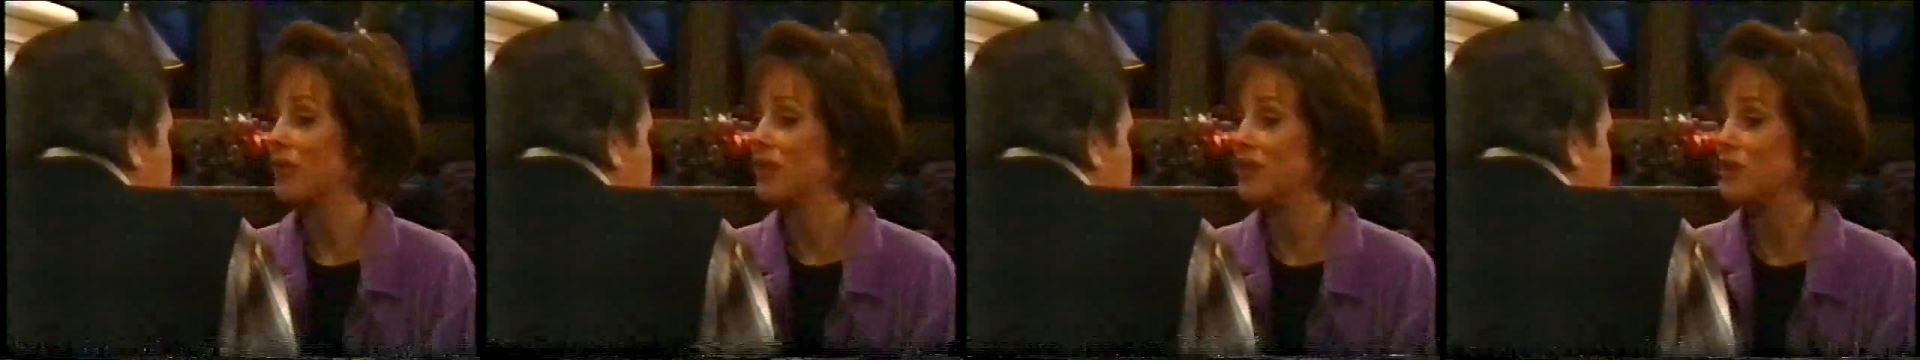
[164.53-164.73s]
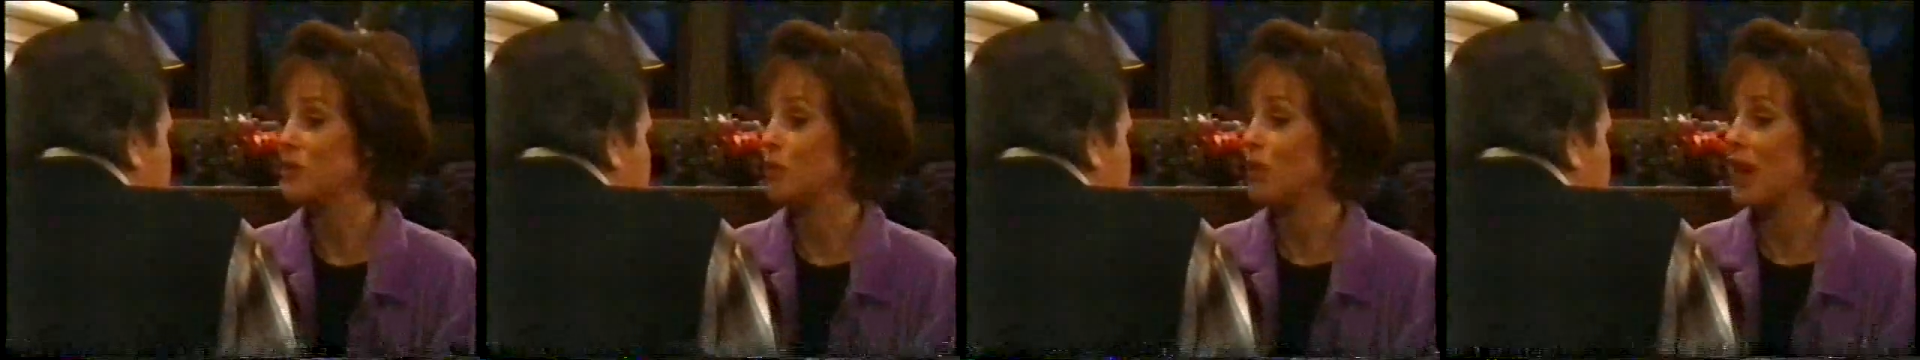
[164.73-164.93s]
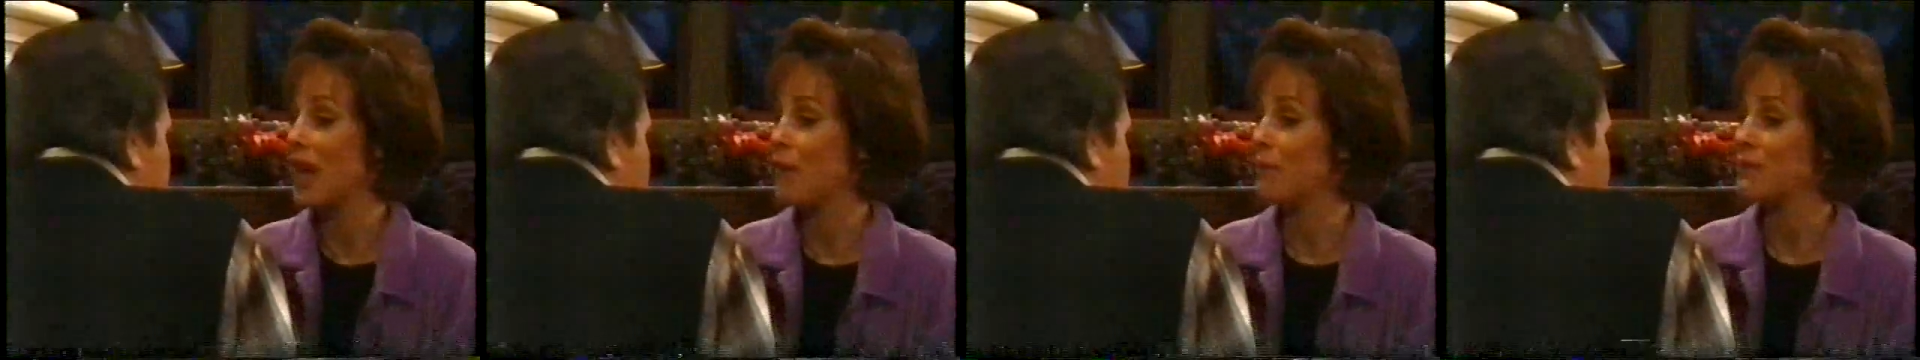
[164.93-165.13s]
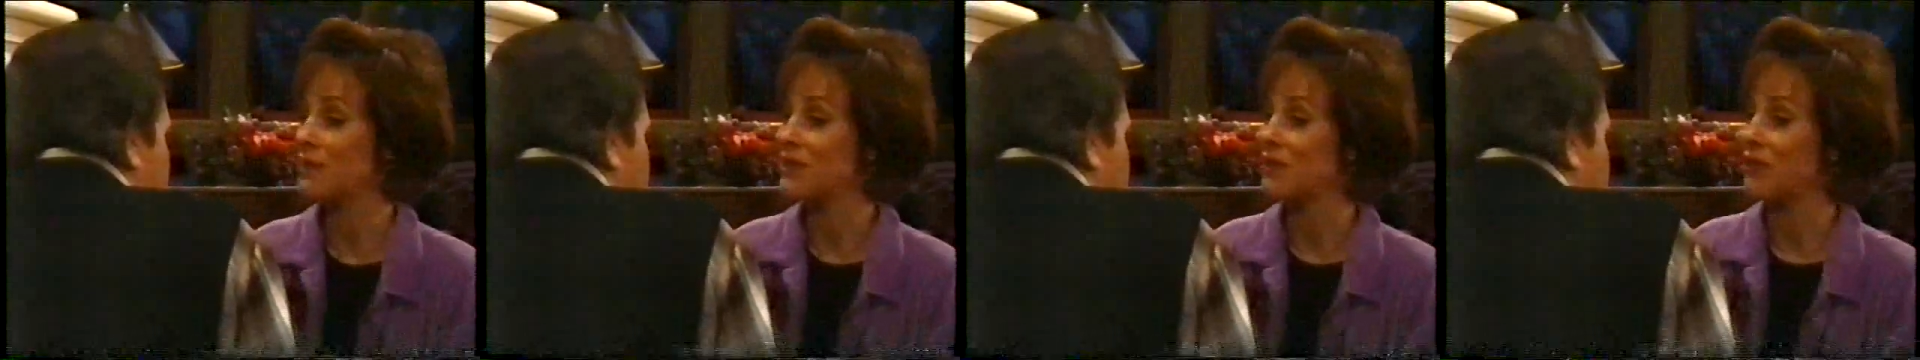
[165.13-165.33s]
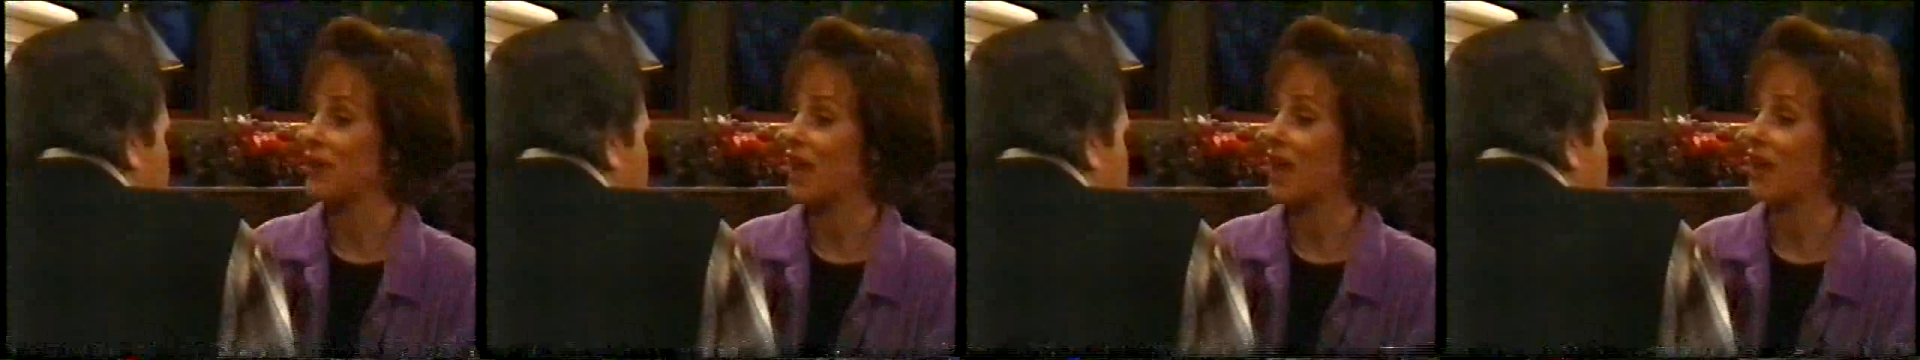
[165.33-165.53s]
this. What happens
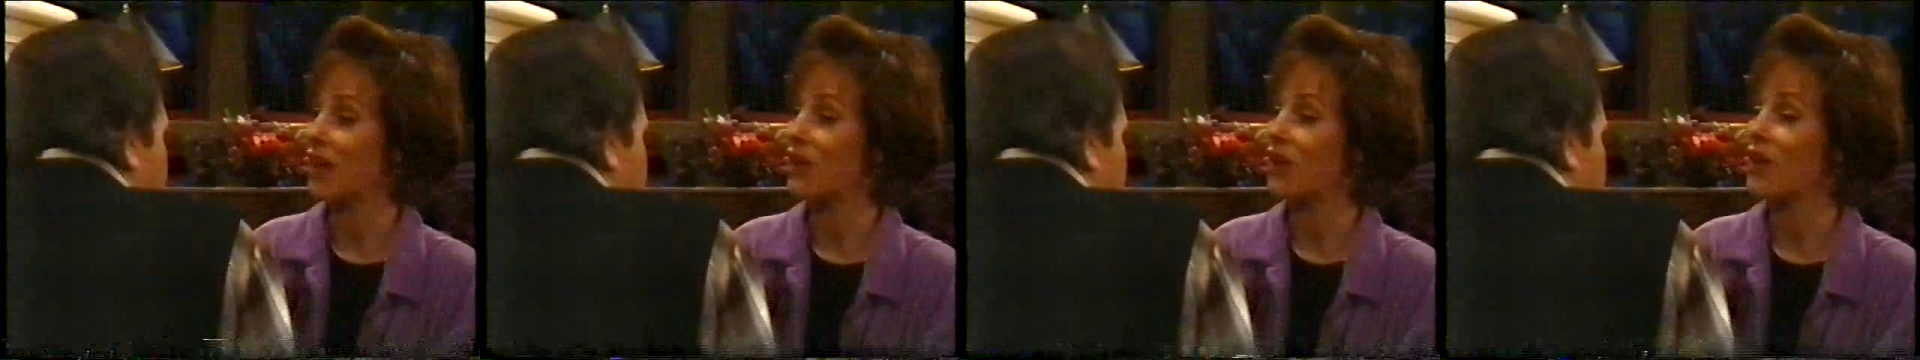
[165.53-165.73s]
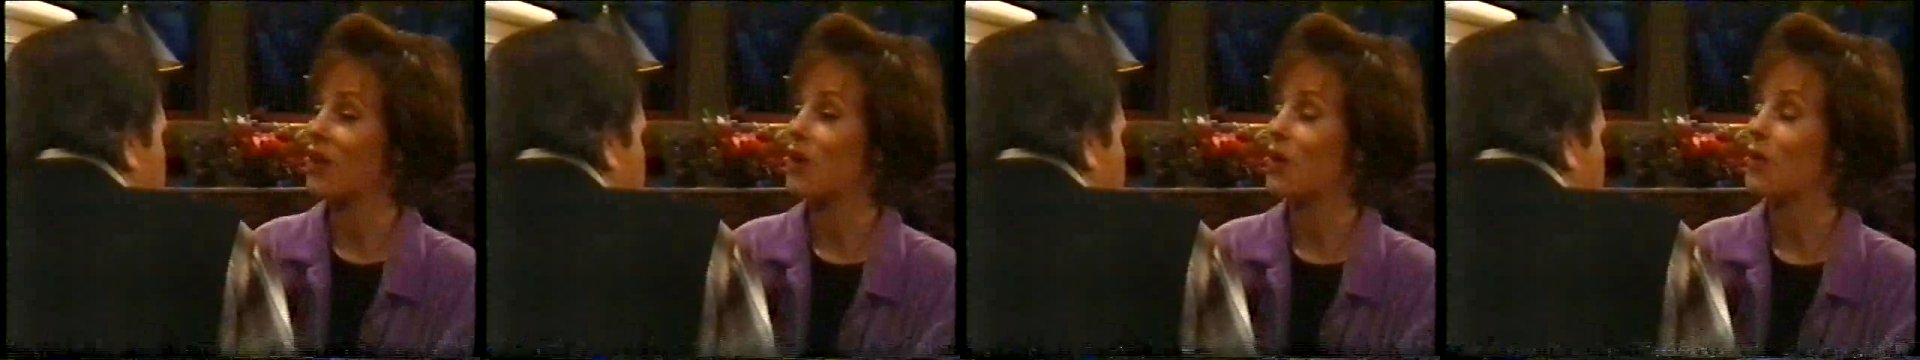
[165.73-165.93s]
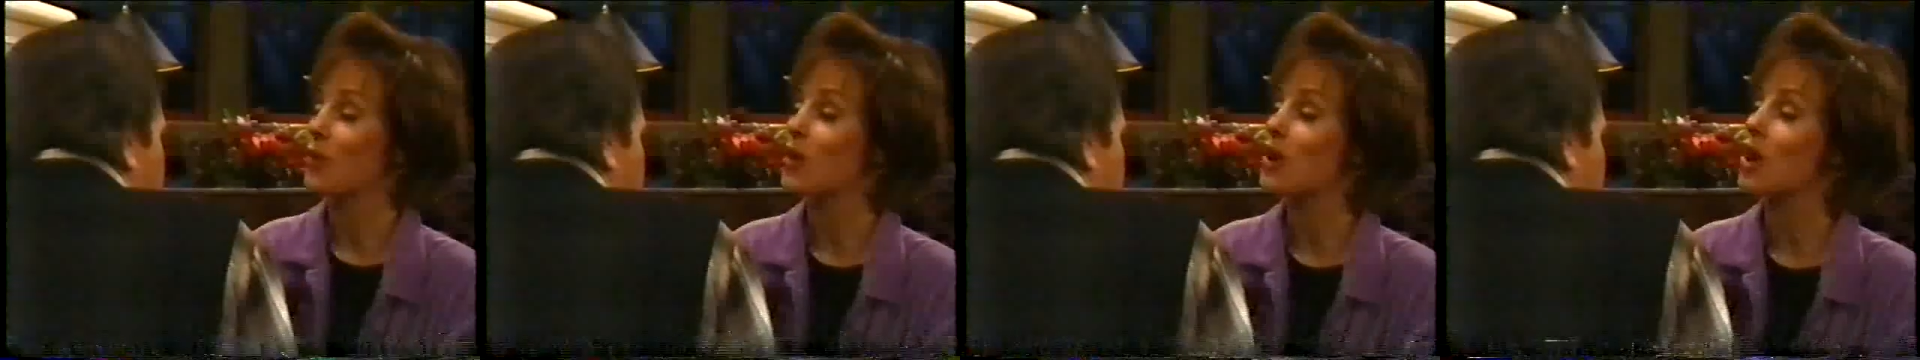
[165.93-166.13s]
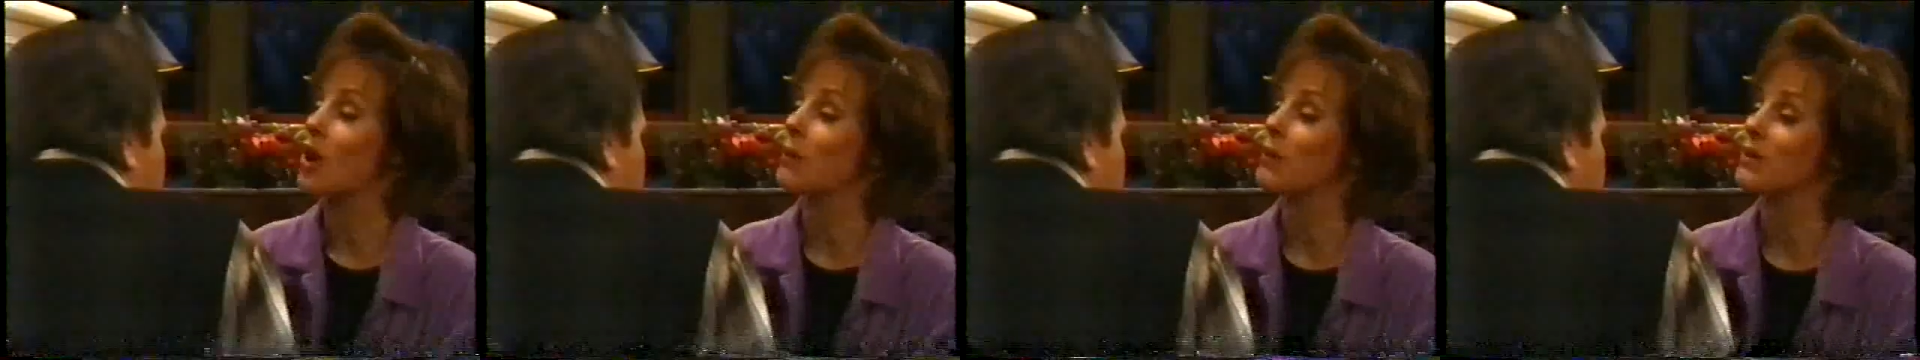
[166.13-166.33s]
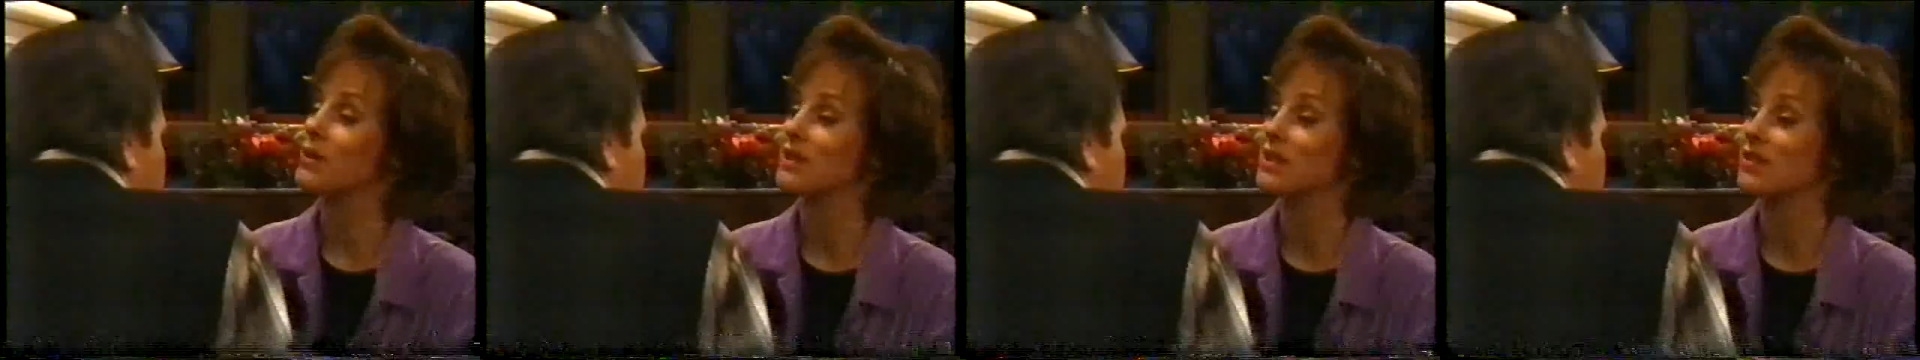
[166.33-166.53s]
if Hank
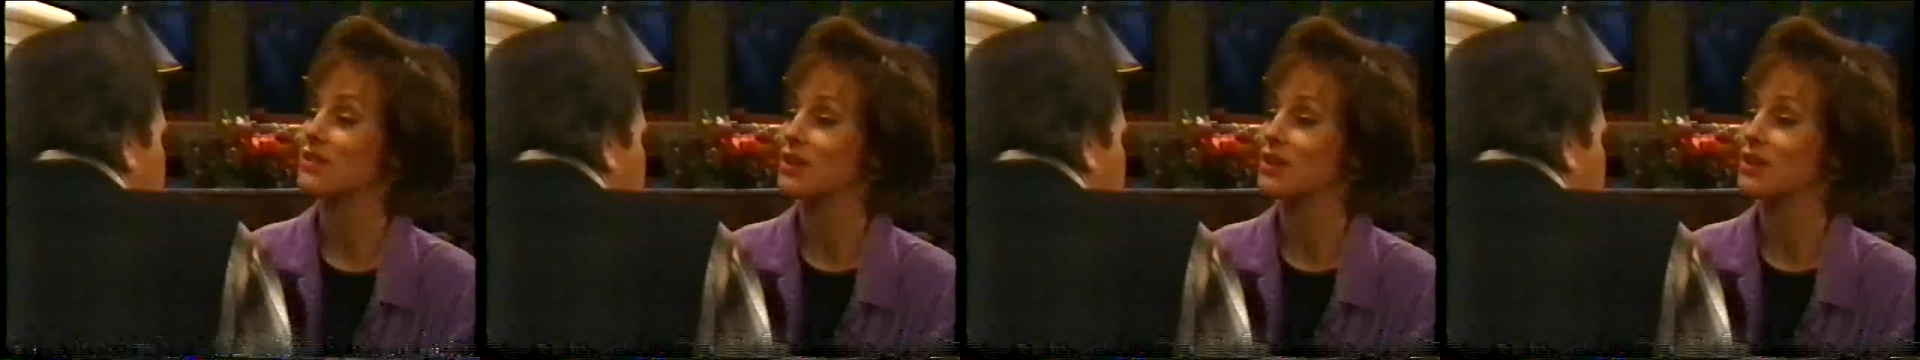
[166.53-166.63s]
reopens the